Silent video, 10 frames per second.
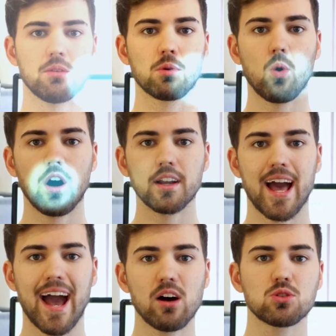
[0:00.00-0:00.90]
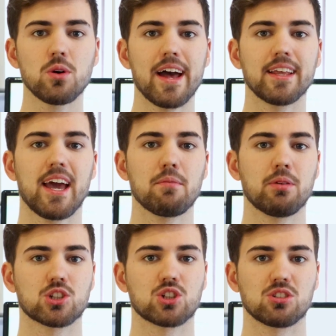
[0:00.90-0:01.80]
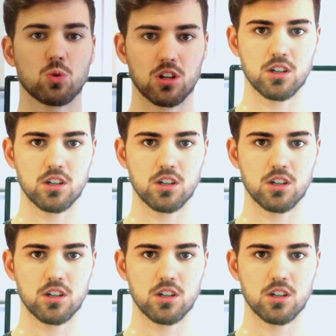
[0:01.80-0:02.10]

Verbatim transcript: one, how to edit a picture in Word.